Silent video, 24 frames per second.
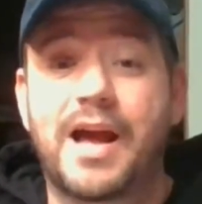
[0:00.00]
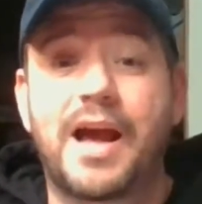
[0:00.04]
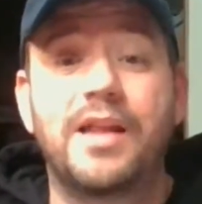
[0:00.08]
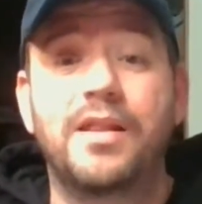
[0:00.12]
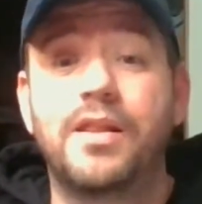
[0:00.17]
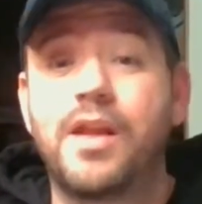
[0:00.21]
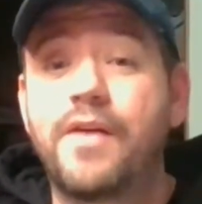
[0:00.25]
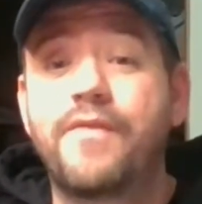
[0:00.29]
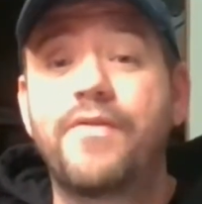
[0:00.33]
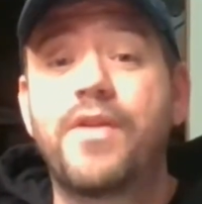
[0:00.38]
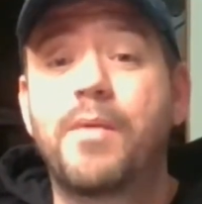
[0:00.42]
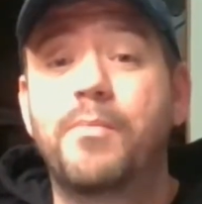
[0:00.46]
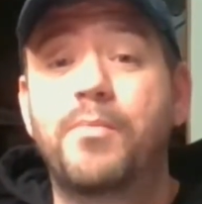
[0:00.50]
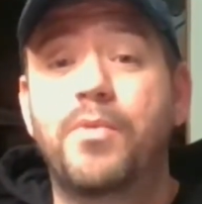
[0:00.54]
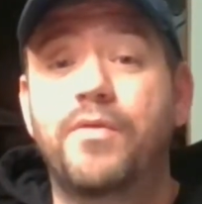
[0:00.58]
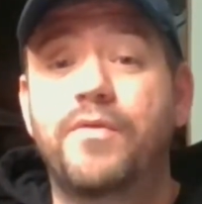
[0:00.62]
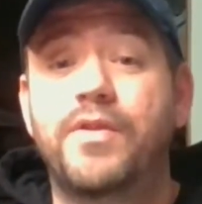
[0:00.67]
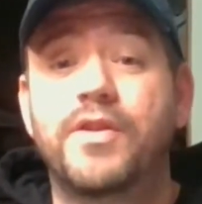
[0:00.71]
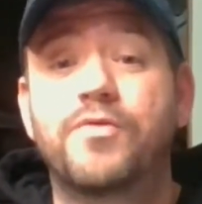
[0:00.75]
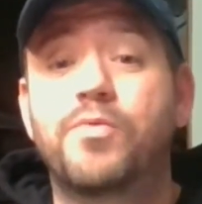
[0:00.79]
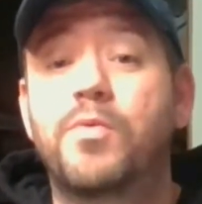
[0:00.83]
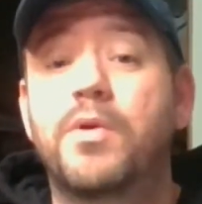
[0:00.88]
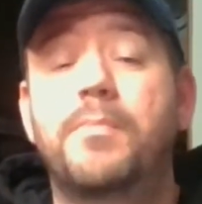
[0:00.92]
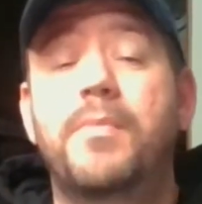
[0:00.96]
I love that
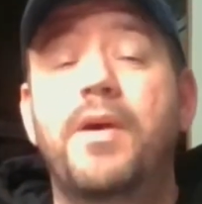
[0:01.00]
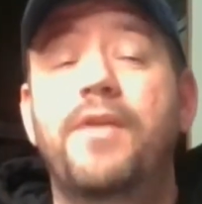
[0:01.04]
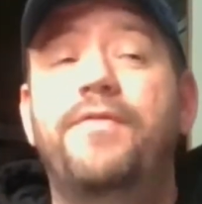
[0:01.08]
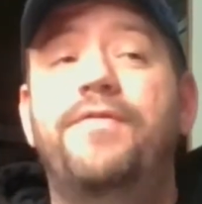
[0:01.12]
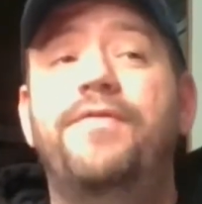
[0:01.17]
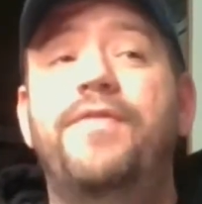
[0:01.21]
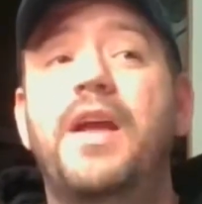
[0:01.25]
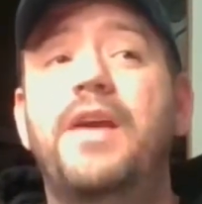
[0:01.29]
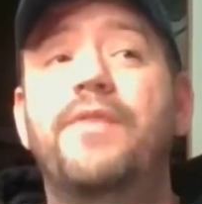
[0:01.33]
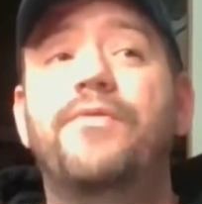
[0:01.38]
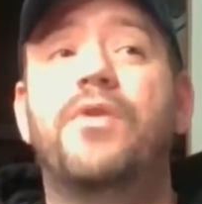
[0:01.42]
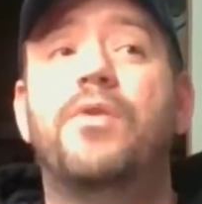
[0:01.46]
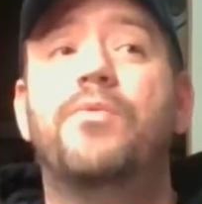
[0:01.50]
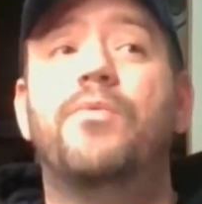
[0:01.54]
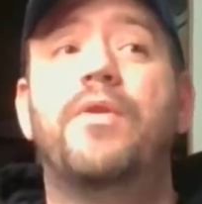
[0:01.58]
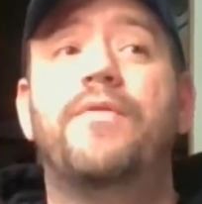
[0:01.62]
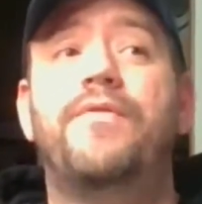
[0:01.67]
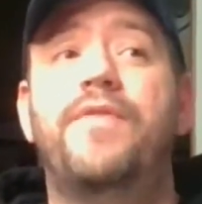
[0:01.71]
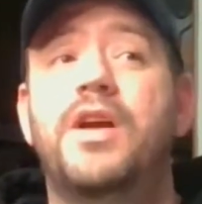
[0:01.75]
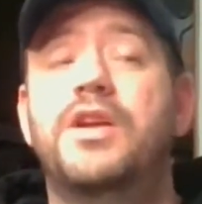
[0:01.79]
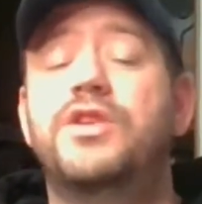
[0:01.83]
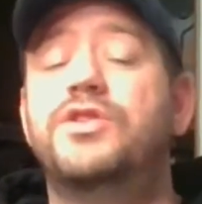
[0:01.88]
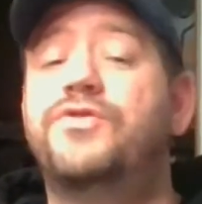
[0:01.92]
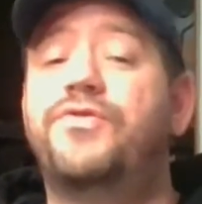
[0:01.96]
movie. It's one of my favorite
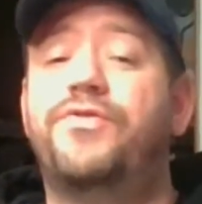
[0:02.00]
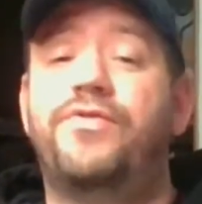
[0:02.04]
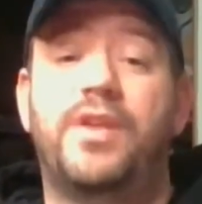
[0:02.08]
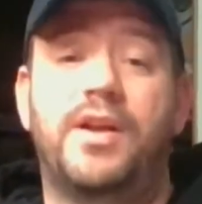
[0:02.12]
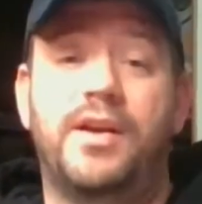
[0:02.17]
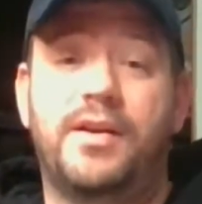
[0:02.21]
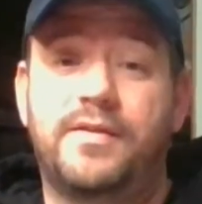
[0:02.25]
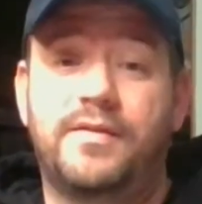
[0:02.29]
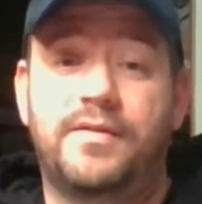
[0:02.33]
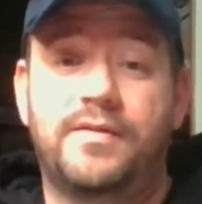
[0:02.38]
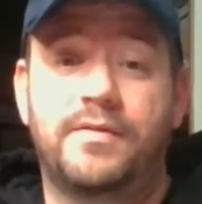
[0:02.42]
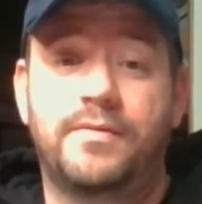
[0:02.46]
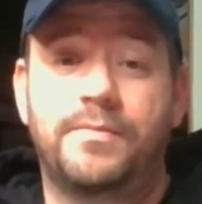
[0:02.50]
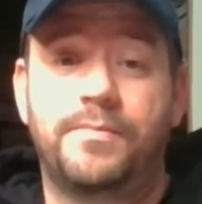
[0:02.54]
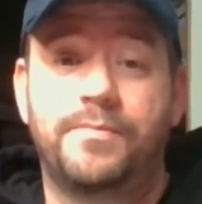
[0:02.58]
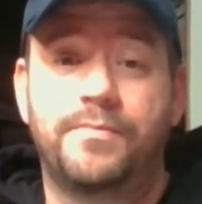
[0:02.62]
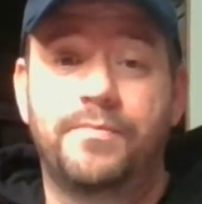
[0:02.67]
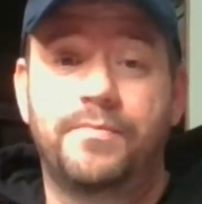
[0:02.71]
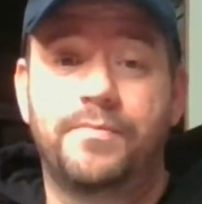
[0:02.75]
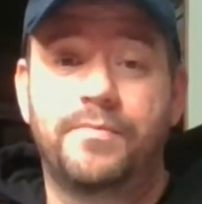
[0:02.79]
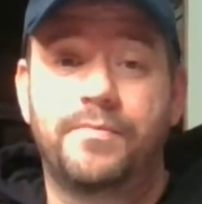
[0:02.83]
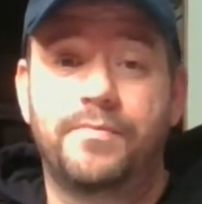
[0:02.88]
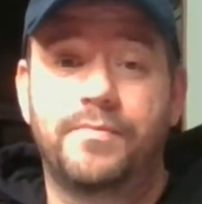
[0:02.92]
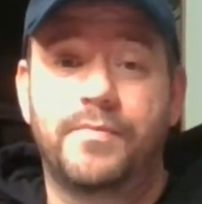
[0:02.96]
revenge flicks.
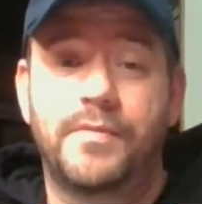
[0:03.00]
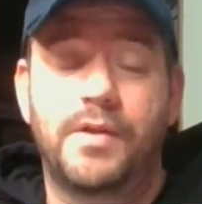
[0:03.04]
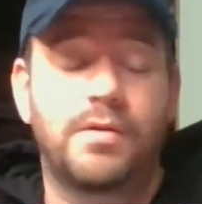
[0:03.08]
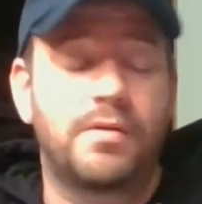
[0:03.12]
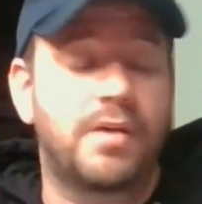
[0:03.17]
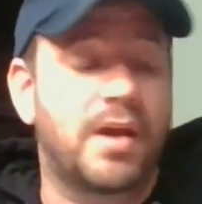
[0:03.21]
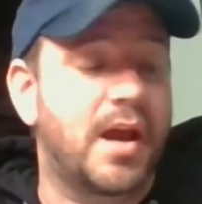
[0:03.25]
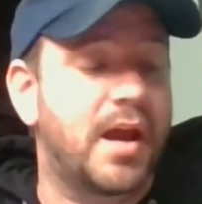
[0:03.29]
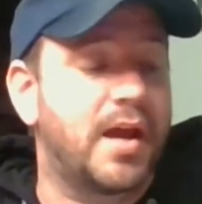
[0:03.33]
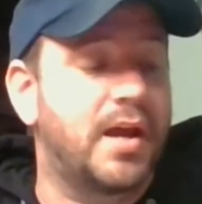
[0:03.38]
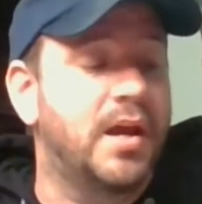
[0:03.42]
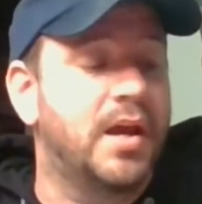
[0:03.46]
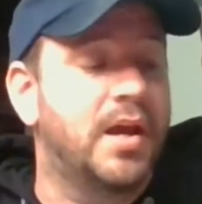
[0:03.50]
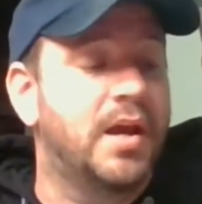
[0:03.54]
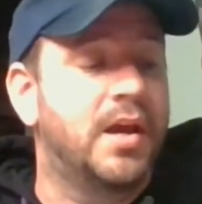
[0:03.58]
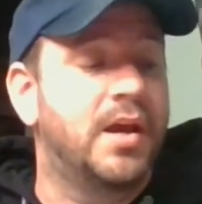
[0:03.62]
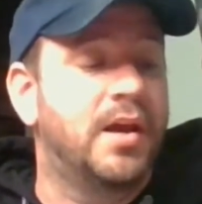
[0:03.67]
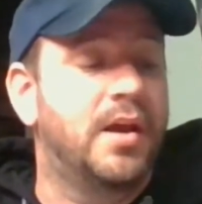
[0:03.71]
Okay?